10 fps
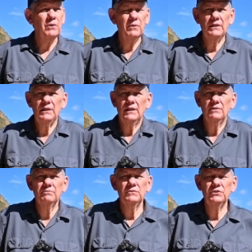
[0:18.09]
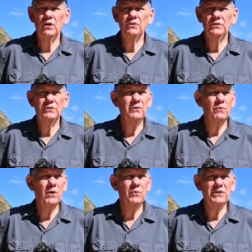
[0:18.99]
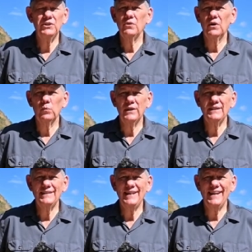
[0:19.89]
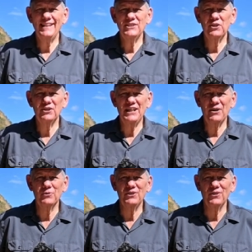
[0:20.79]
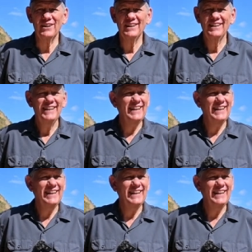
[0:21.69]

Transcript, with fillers: we wanted to show you what we do on windy days here in Ecuador.